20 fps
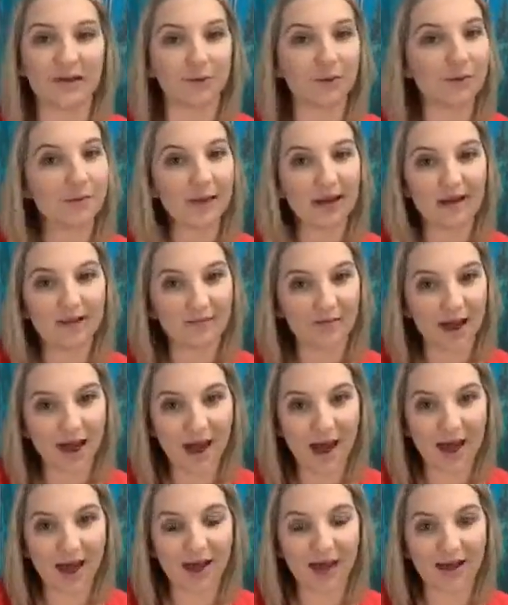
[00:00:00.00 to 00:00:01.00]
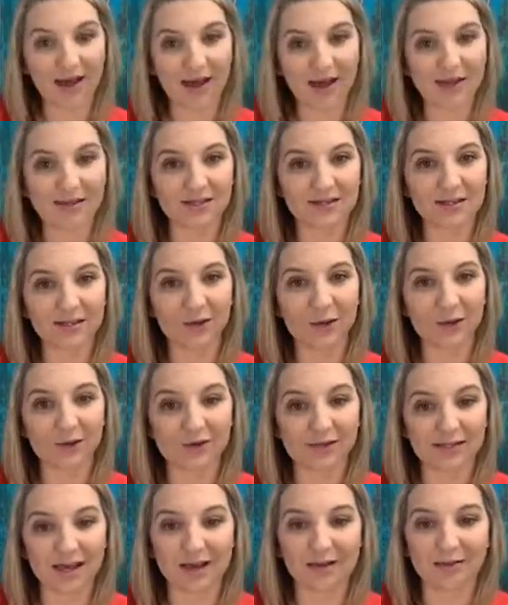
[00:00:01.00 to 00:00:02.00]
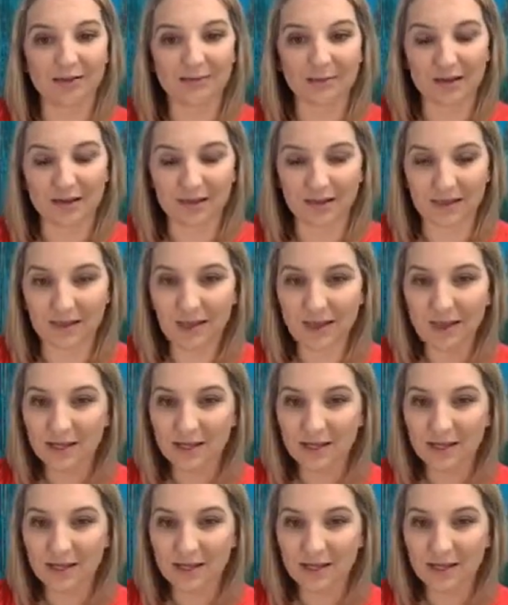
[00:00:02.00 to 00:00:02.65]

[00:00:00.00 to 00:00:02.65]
we may have had a slow sales month.